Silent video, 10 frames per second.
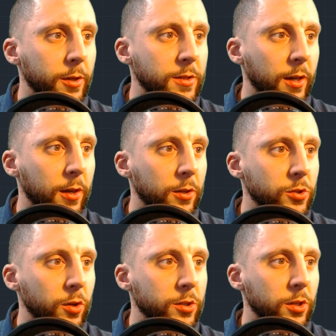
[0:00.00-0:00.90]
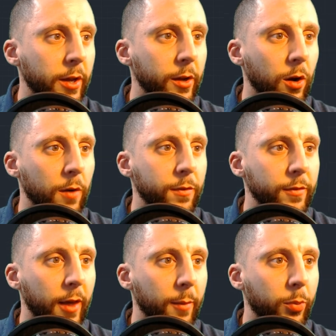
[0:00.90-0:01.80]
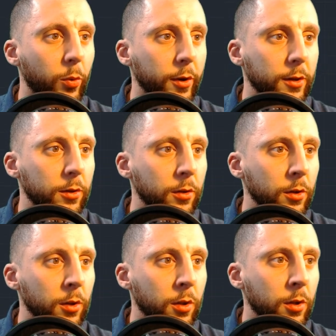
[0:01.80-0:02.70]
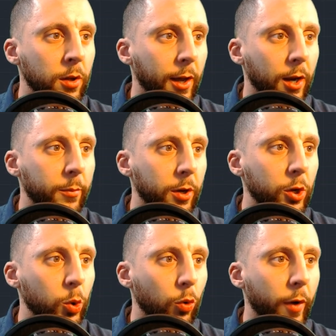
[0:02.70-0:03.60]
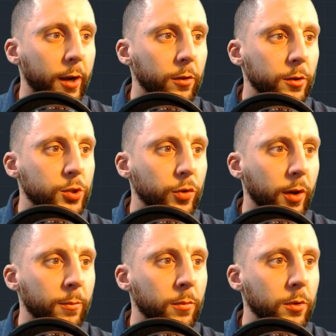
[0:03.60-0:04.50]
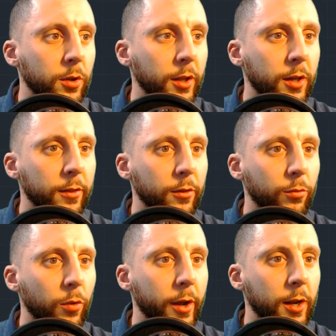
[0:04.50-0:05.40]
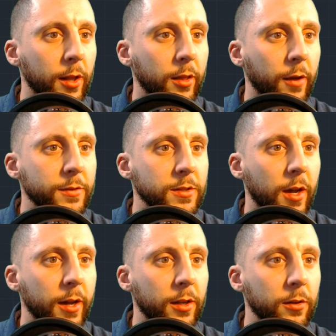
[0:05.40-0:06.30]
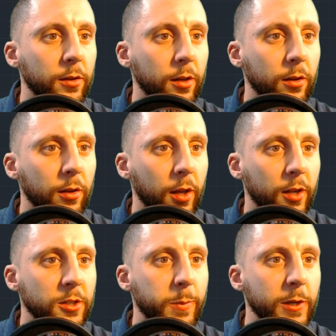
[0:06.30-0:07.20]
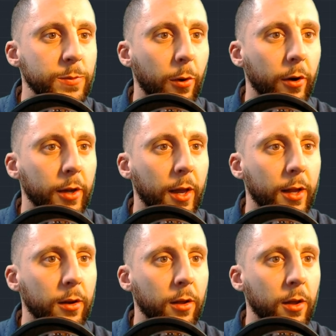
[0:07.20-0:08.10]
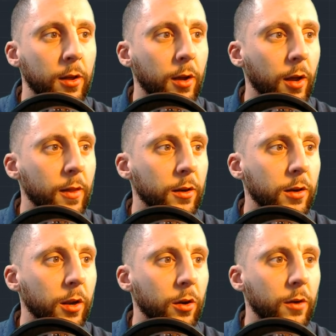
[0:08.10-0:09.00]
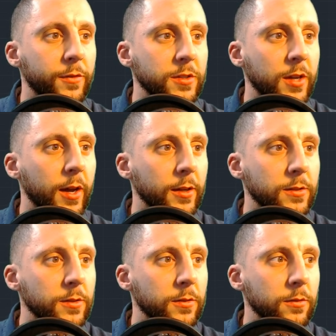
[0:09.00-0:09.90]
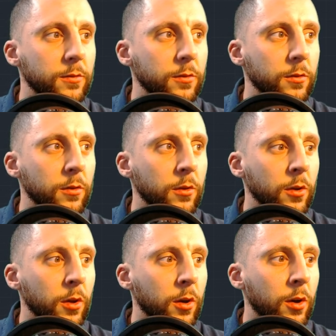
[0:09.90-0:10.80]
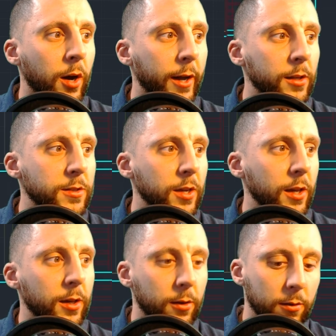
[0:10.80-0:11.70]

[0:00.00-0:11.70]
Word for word: to take a construction line off of that point, and I'm going to do a regular trim, clicking the right and left side, hitting spacebar again, and then cutting off the sides. I can take